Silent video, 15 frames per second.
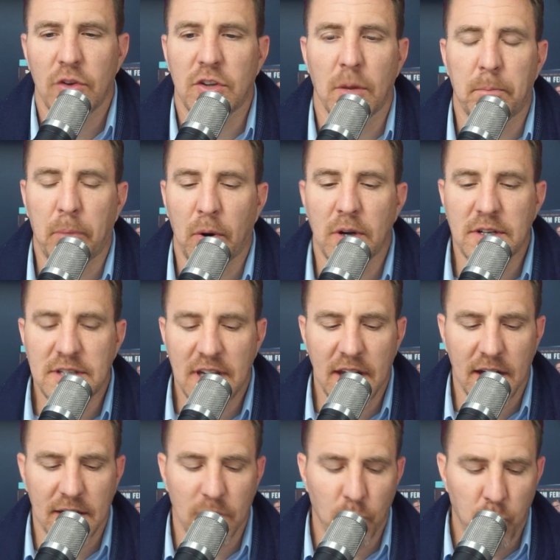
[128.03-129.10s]
to
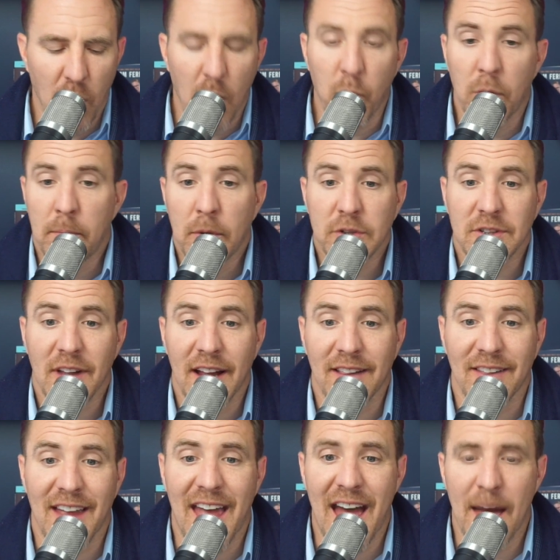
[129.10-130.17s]
predict what will most likely
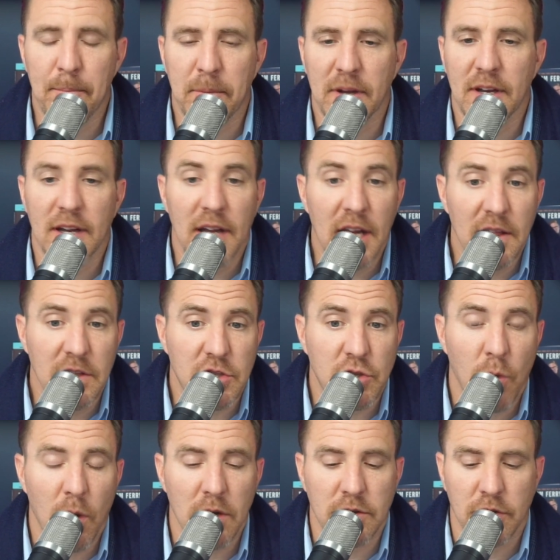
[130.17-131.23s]
happen in the
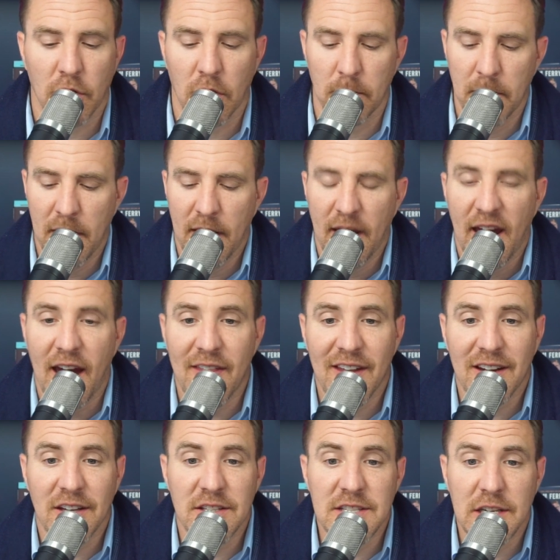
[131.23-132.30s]
short term and then
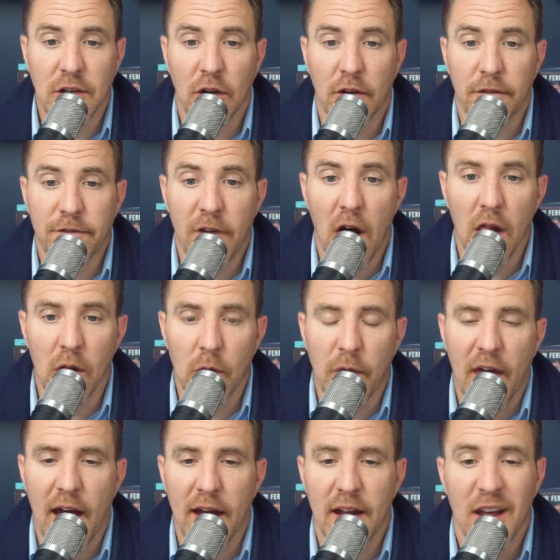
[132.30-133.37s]
continue to follow
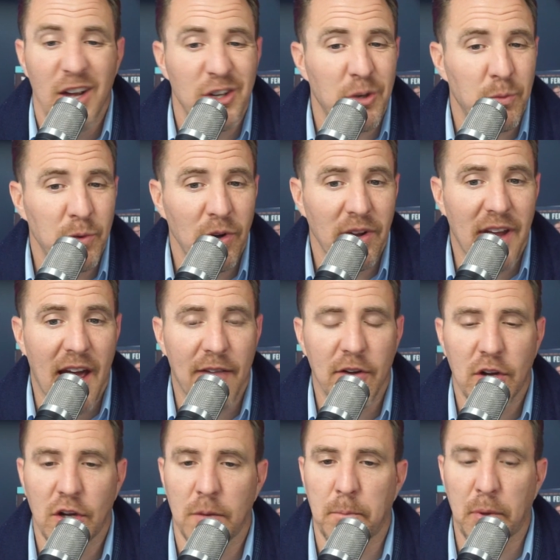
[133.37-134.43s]
that to really have a
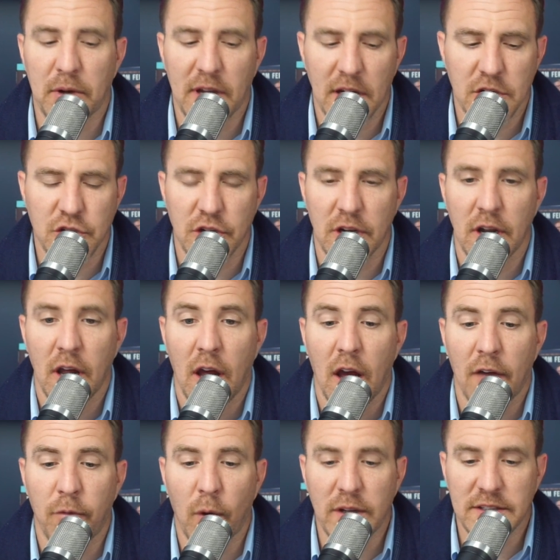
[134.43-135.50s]
good prediction of
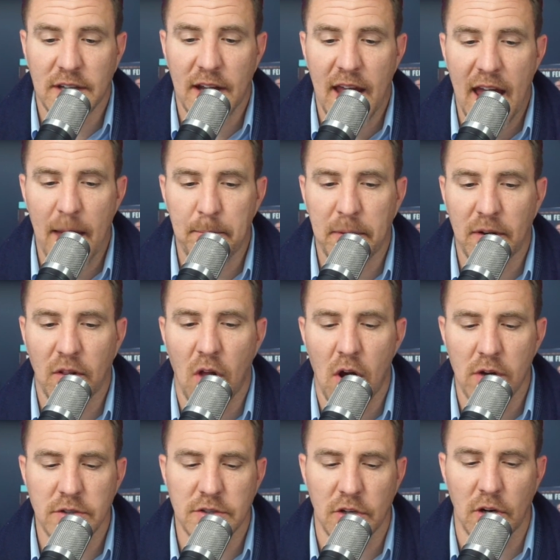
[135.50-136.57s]
what's going to happen
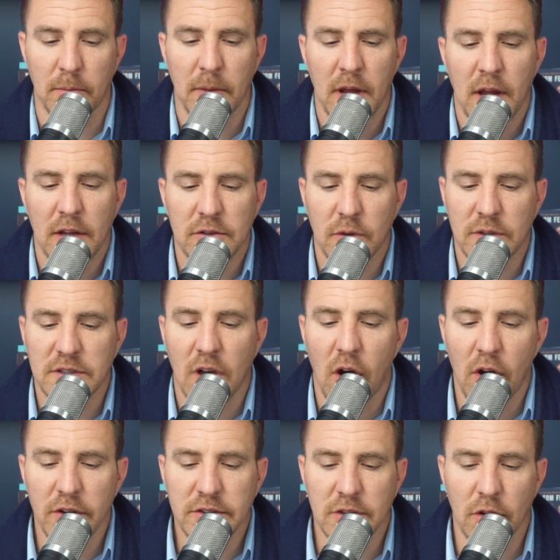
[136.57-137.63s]
long term. So let's
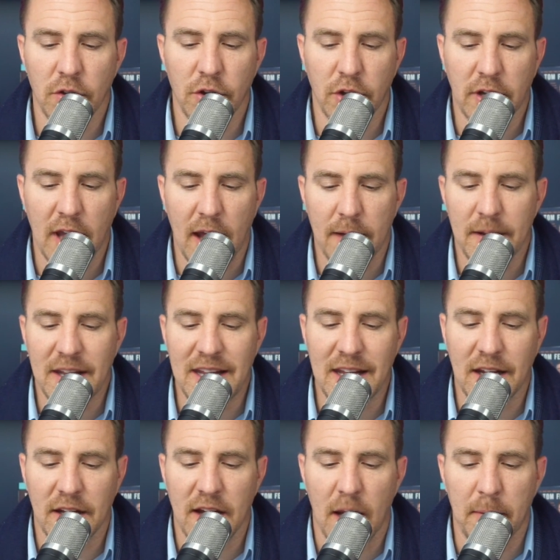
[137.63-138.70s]
also look at
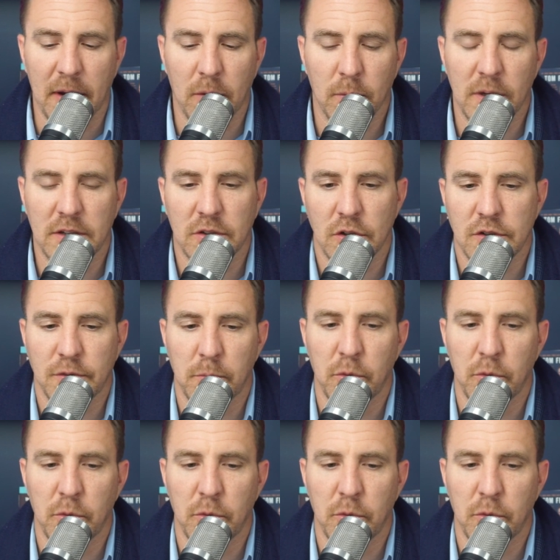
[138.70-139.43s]
economic research from